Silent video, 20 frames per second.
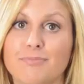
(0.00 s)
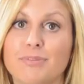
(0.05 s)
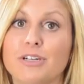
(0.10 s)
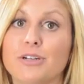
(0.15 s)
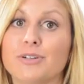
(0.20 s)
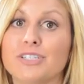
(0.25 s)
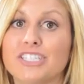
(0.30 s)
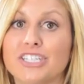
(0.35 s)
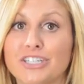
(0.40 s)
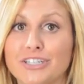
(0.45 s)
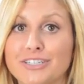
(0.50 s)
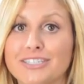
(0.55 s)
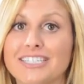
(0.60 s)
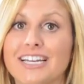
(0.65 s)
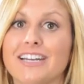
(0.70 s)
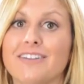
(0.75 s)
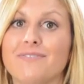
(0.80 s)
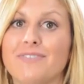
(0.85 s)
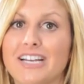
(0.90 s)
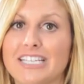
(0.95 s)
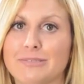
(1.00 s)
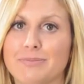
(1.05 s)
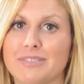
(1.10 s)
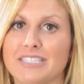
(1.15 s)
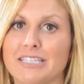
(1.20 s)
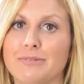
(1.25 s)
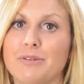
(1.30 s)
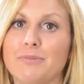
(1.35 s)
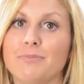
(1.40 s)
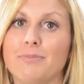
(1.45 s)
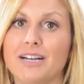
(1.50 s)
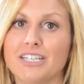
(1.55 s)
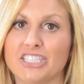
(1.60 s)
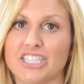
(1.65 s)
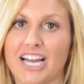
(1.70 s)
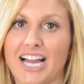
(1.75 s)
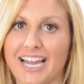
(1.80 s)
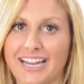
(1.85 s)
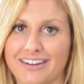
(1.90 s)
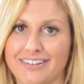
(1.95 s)
but your returns on investments can be much
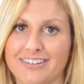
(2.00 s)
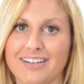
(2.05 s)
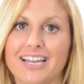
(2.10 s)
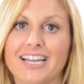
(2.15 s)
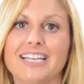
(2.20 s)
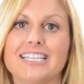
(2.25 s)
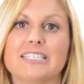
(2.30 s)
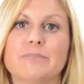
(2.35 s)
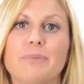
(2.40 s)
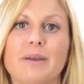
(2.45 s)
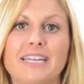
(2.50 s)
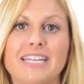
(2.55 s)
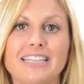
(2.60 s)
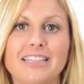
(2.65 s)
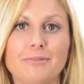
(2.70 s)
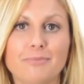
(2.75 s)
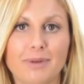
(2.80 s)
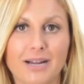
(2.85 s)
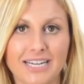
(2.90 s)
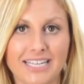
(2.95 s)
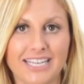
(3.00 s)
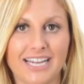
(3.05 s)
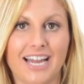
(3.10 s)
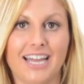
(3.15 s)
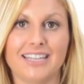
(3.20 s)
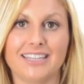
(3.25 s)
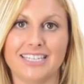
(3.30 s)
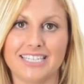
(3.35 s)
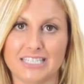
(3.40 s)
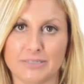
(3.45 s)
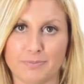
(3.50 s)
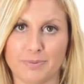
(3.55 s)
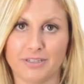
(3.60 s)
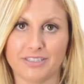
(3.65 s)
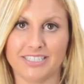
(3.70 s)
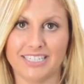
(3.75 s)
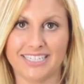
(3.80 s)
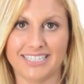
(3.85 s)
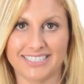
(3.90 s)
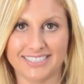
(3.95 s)
higher spending the money on list
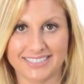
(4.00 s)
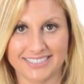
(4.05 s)
building.